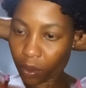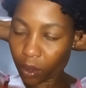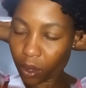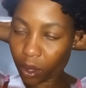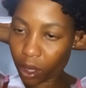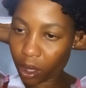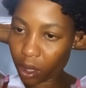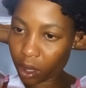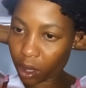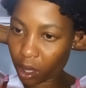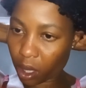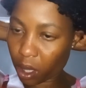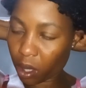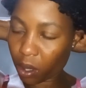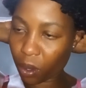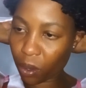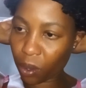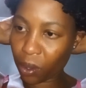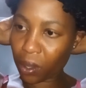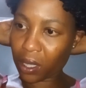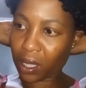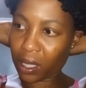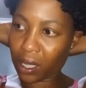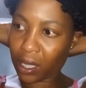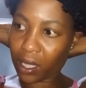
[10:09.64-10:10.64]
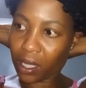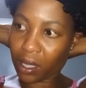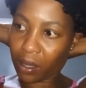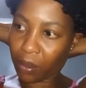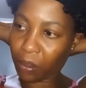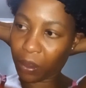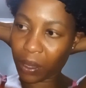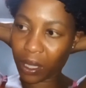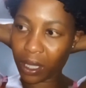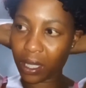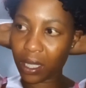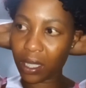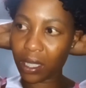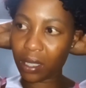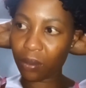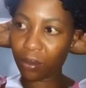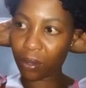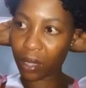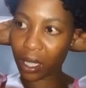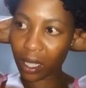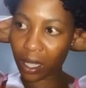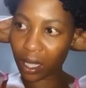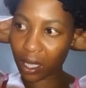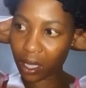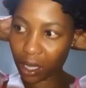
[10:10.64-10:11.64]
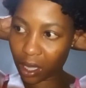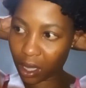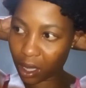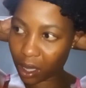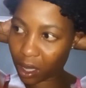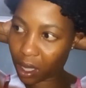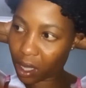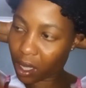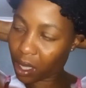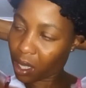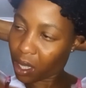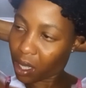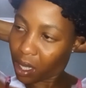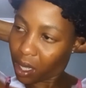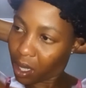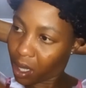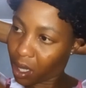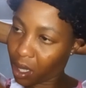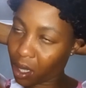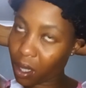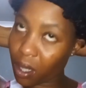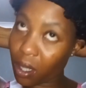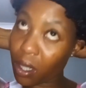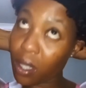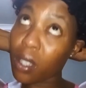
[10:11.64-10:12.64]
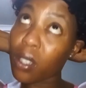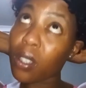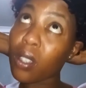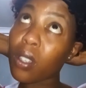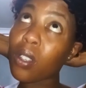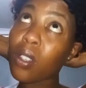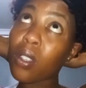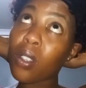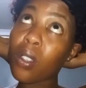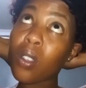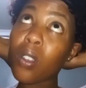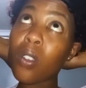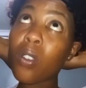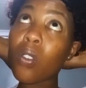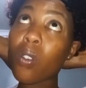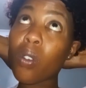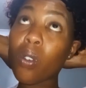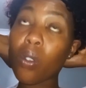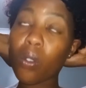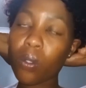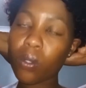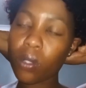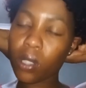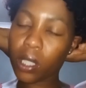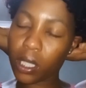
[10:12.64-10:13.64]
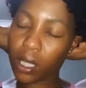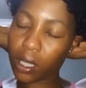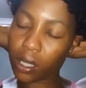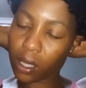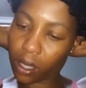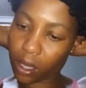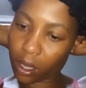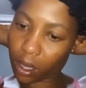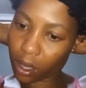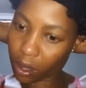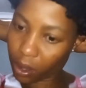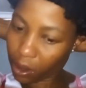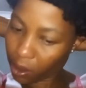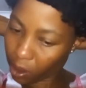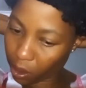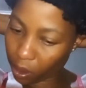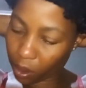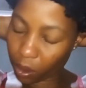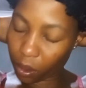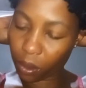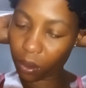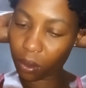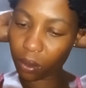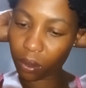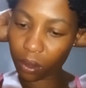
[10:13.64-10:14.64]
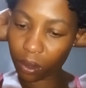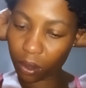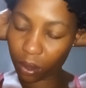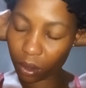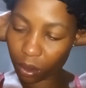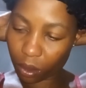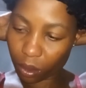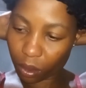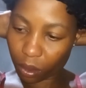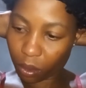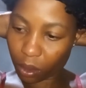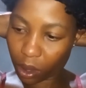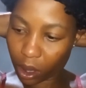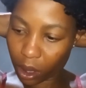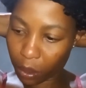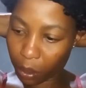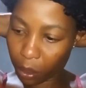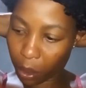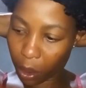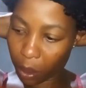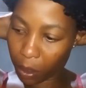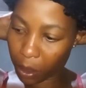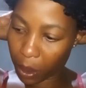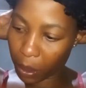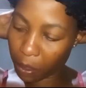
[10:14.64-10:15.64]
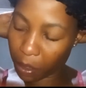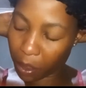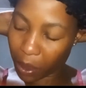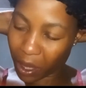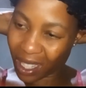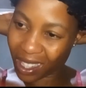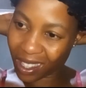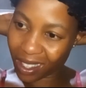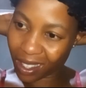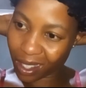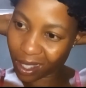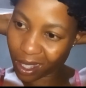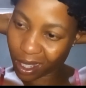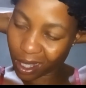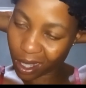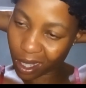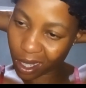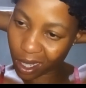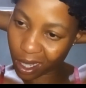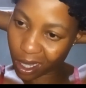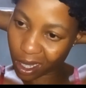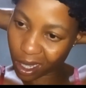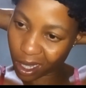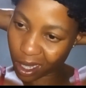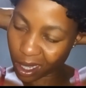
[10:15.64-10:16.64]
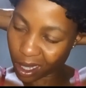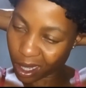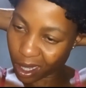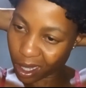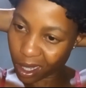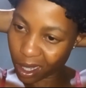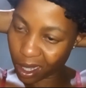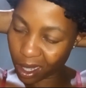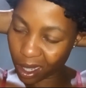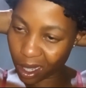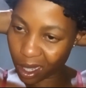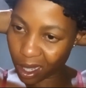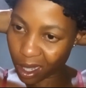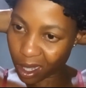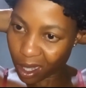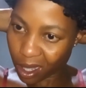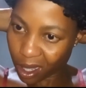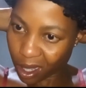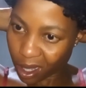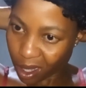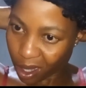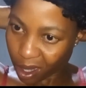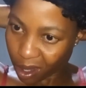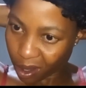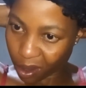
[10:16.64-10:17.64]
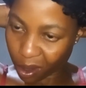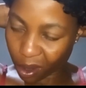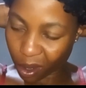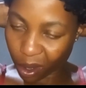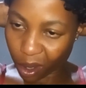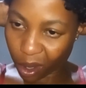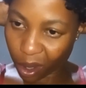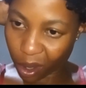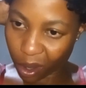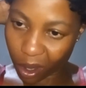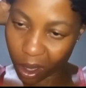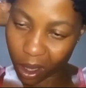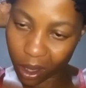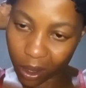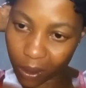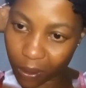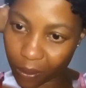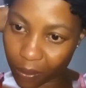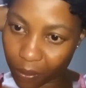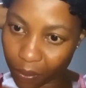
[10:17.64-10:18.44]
gonna close it but then rather just hold it with the bobby pins. You